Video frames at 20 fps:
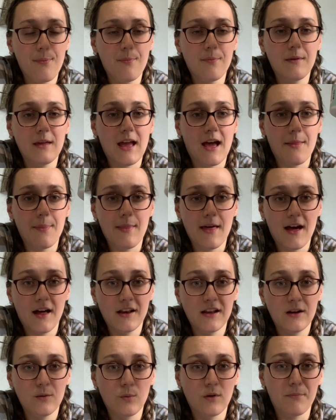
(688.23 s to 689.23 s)
add that
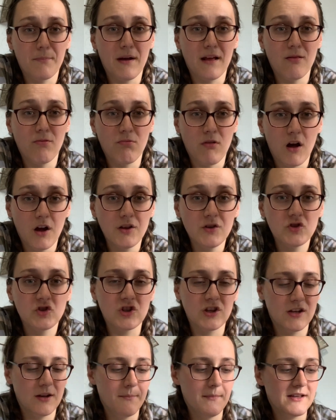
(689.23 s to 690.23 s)
in with my lunch,
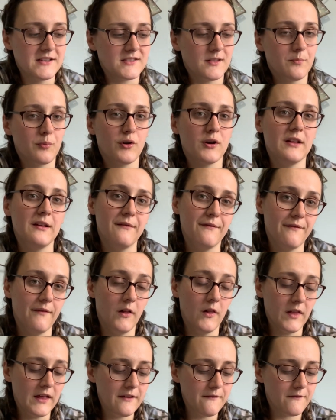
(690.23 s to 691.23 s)
and it makes it pretty
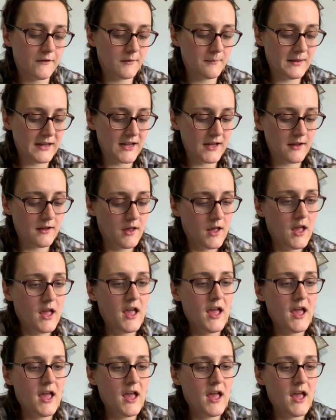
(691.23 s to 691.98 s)
filling for me.